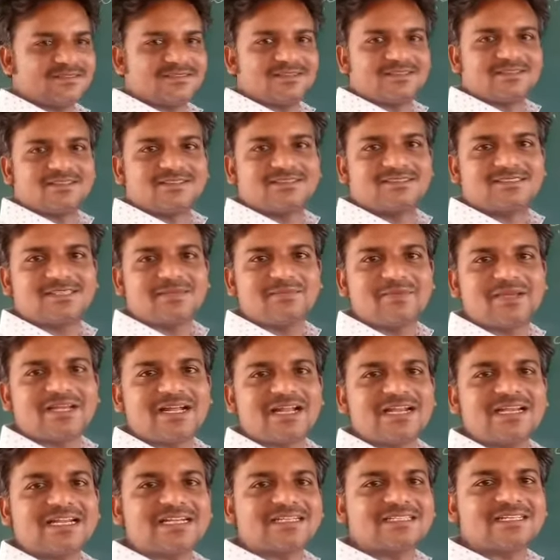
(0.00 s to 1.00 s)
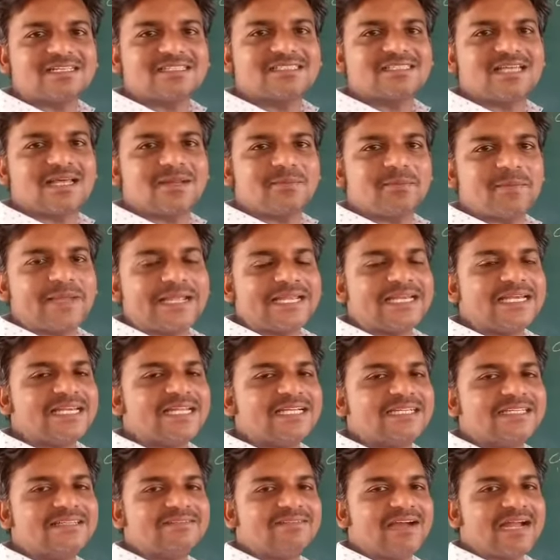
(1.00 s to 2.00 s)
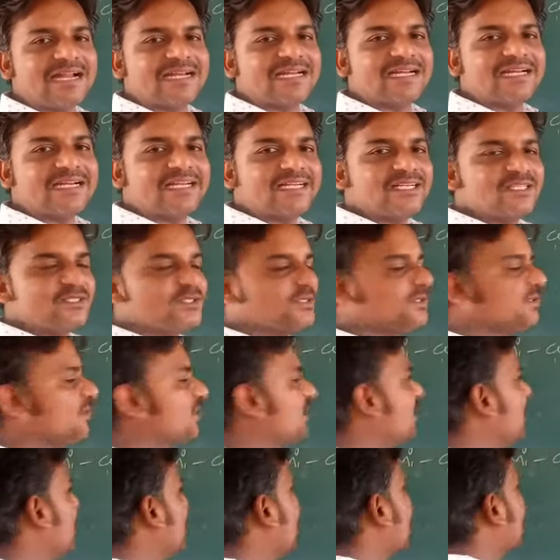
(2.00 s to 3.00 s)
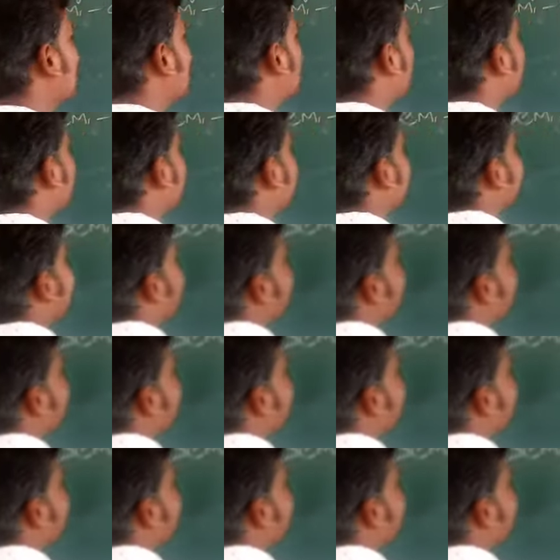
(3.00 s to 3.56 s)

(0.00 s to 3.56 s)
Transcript: Semiconductors are mainly divided into two types.